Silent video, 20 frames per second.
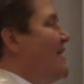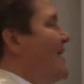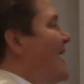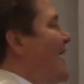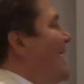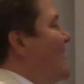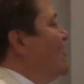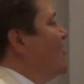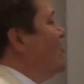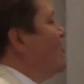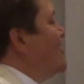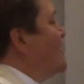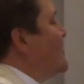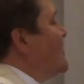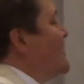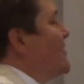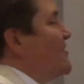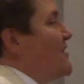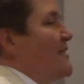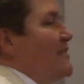I know this
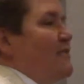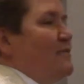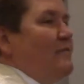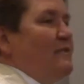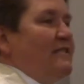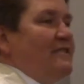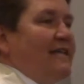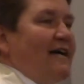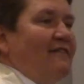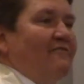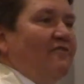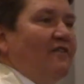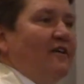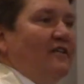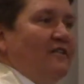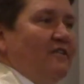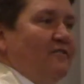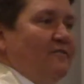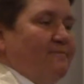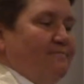year has been tough
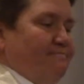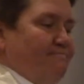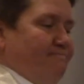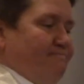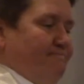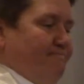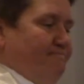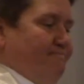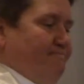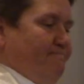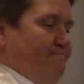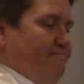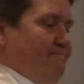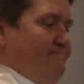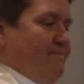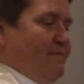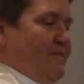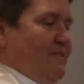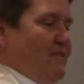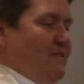on you.
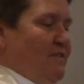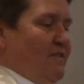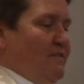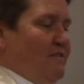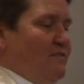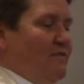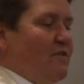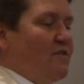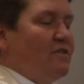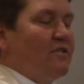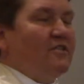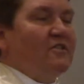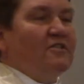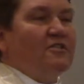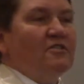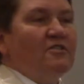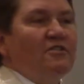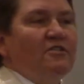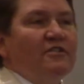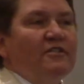First,
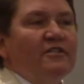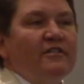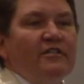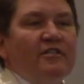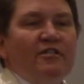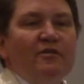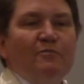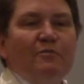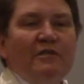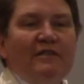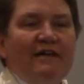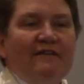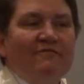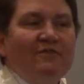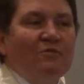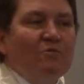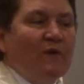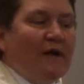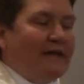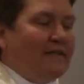to learn that your
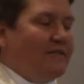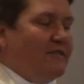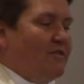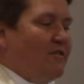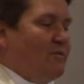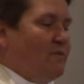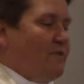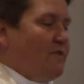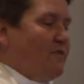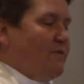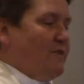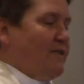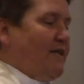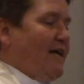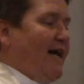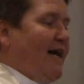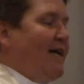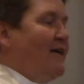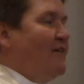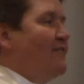beloved rector was
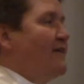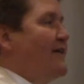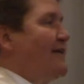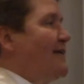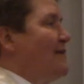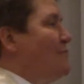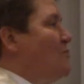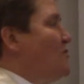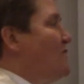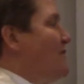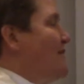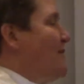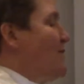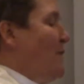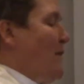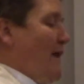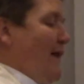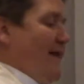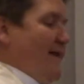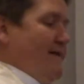retiring and moving
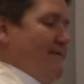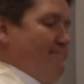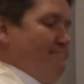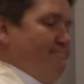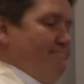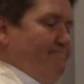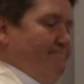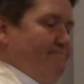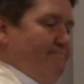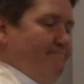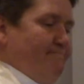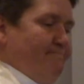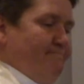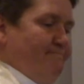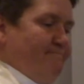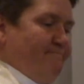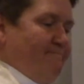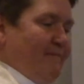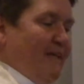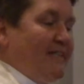away.
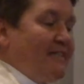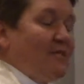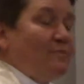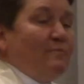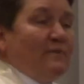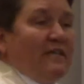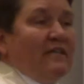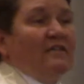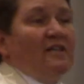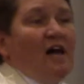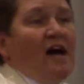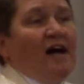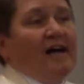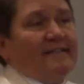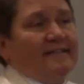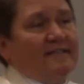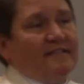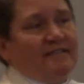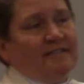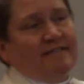That's a big
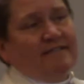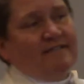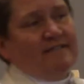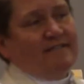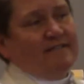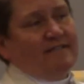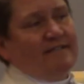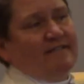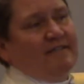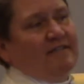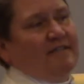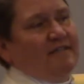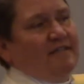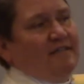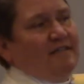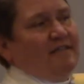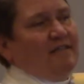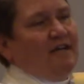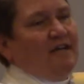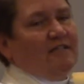loss,
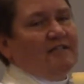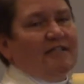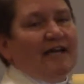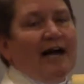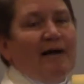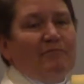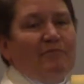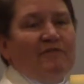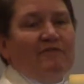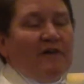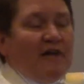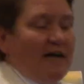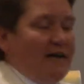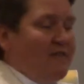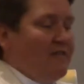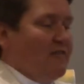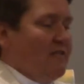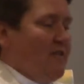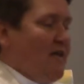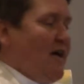on top of
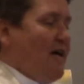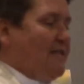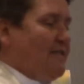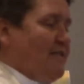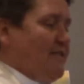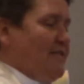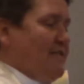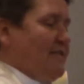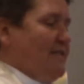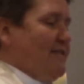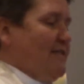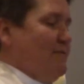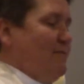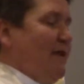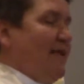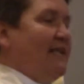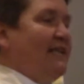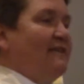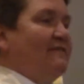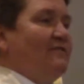other losses that
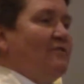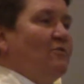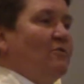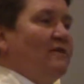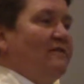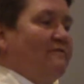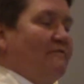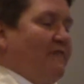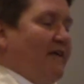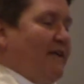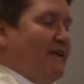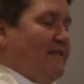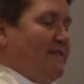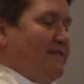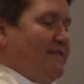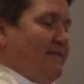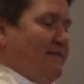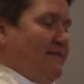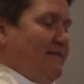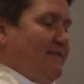many of you have felt.